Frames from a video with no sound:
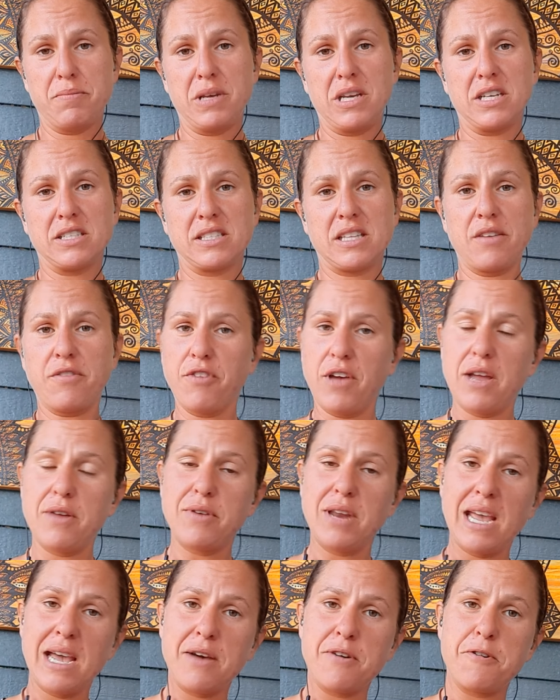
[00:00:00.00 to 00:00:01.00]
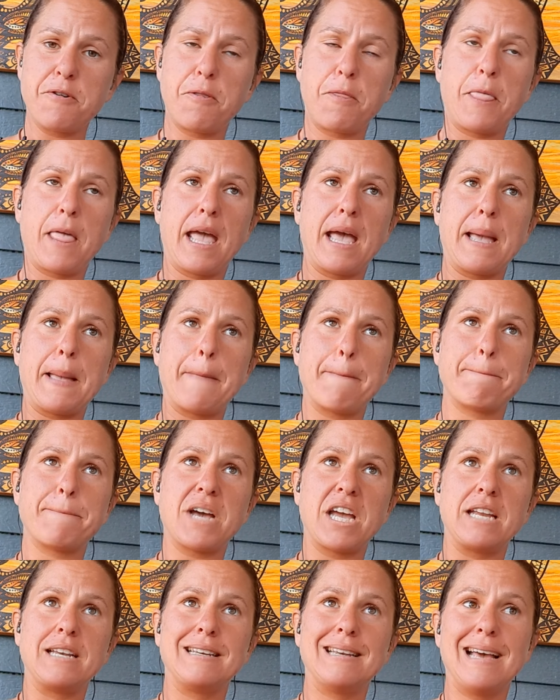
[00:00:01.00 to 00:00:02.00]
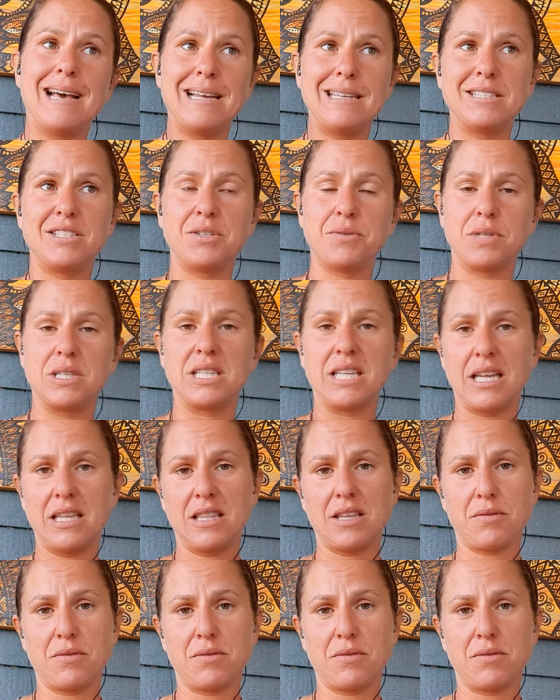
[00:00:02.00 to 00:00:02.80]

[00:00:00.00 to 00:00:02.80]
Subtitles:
because they found out that by not doing that,